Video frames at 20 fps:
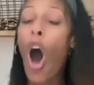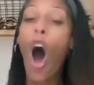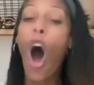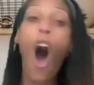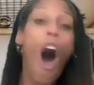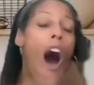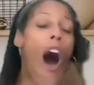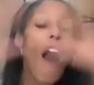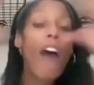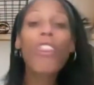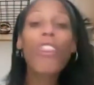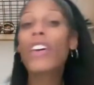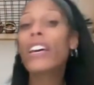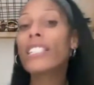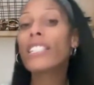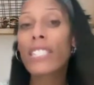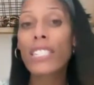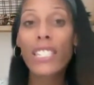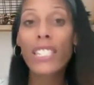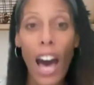all this
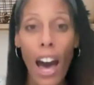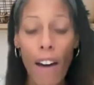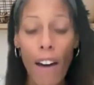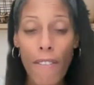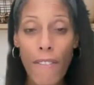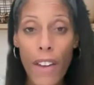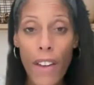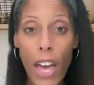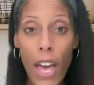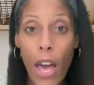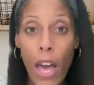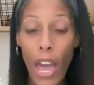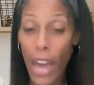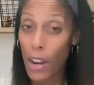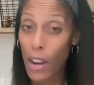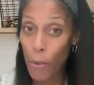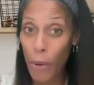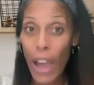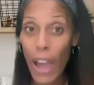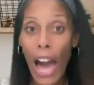stuff and in
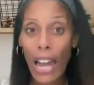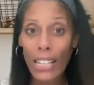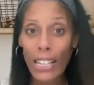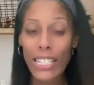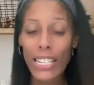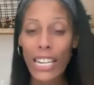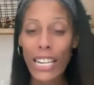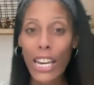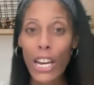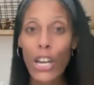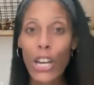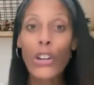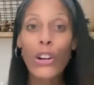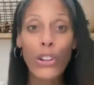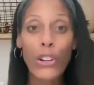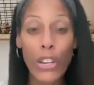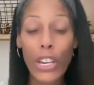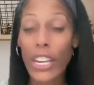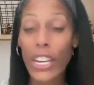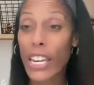reality you're
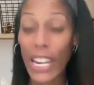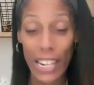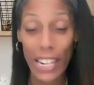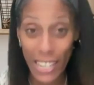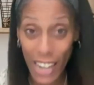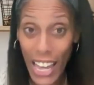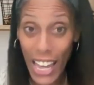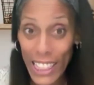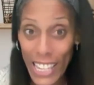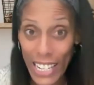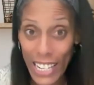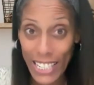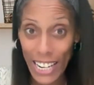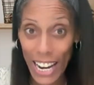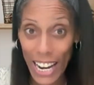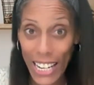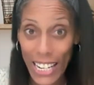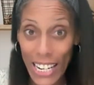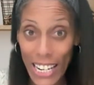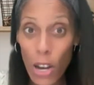getting nothing
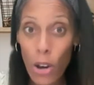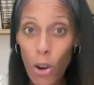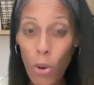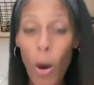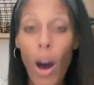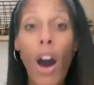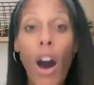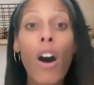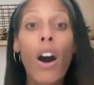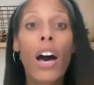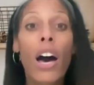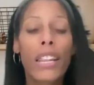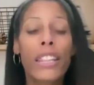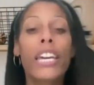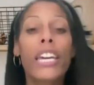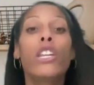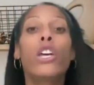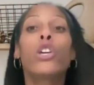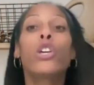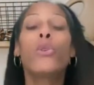done, well,
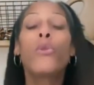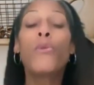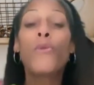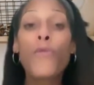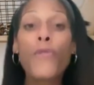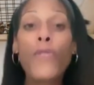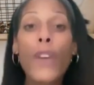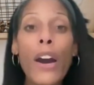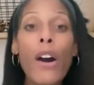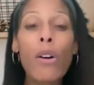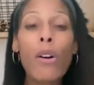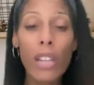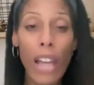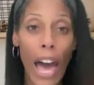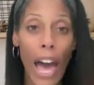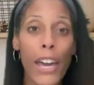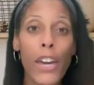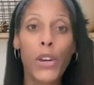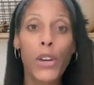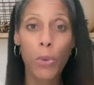then you feel
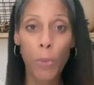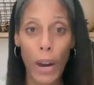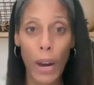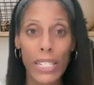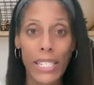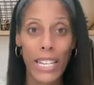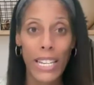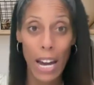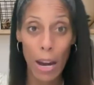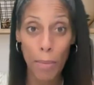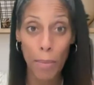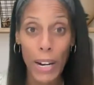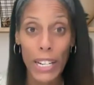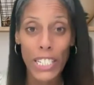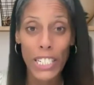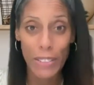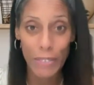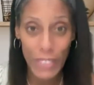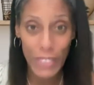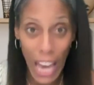like you're wasting a bunch
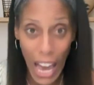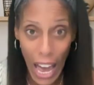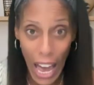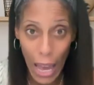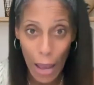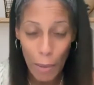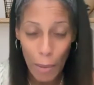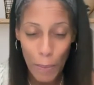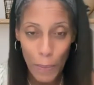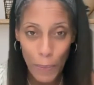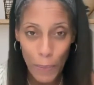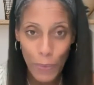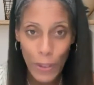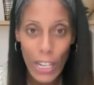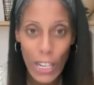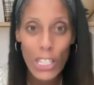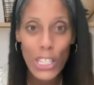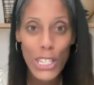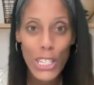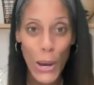of time.
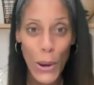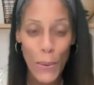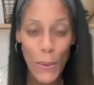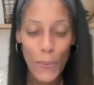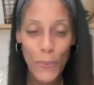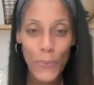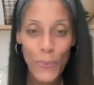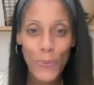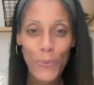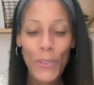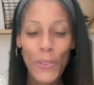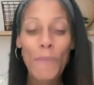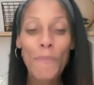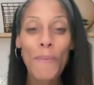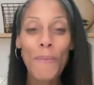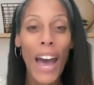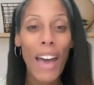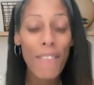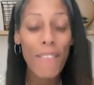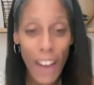So
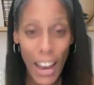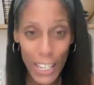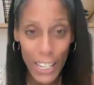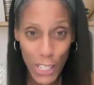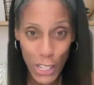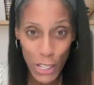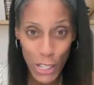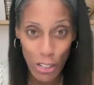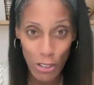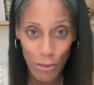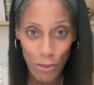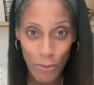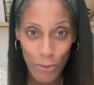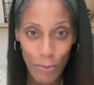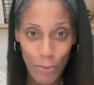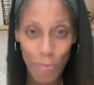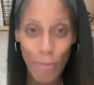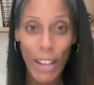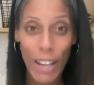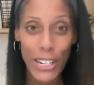my advice to you,
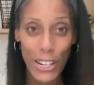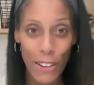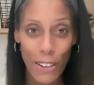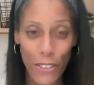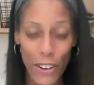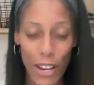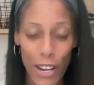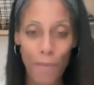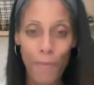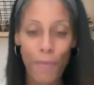my dear friend,